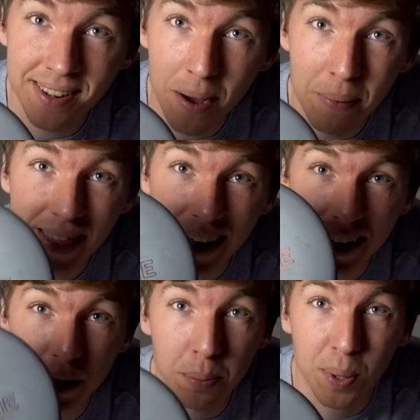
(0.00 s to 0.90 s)
up, the
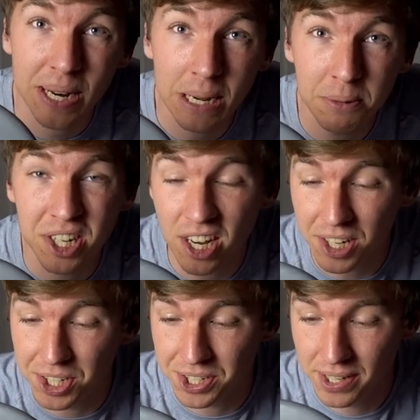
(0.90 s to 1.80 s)
Supreme
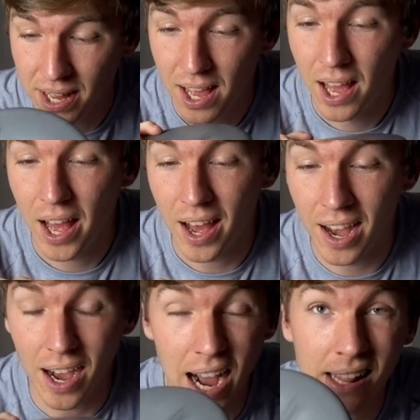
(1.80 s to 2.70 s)
Judge.
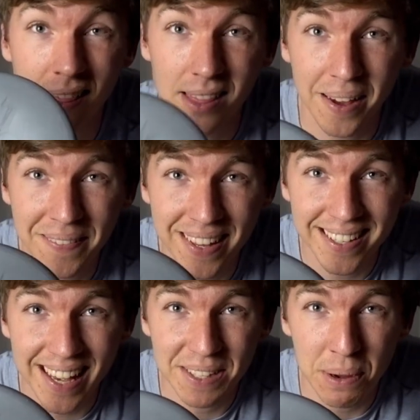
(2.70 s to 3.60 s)
I love
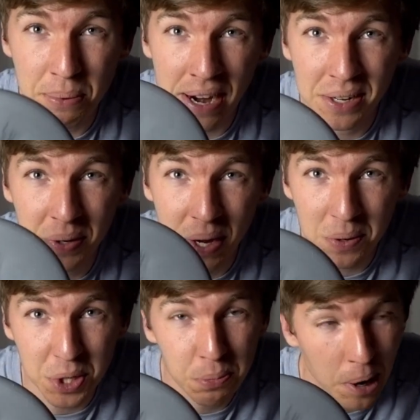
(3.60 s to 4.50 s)
this as my brand new
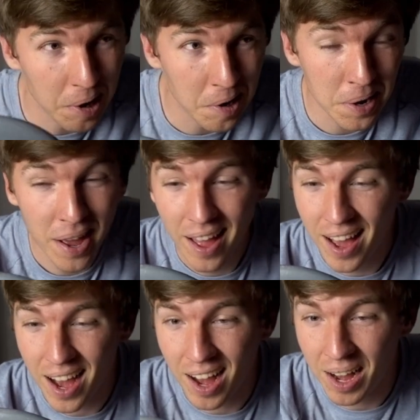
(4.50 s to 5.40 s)
go-to putter.
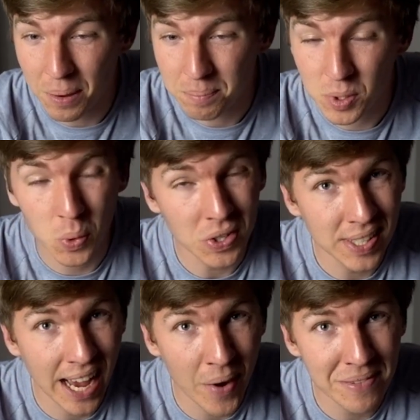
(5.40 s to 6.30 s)
So we'll
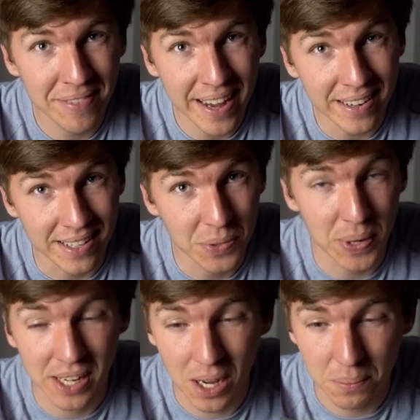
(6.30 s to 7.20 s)
see how it fares when
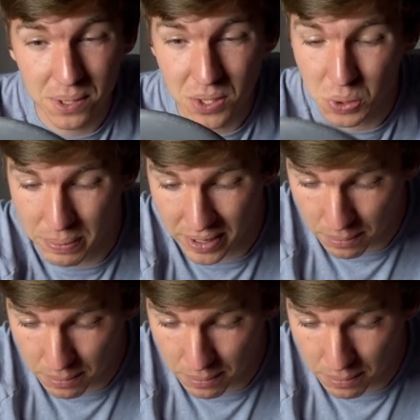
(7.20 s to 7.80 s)
it comes to being a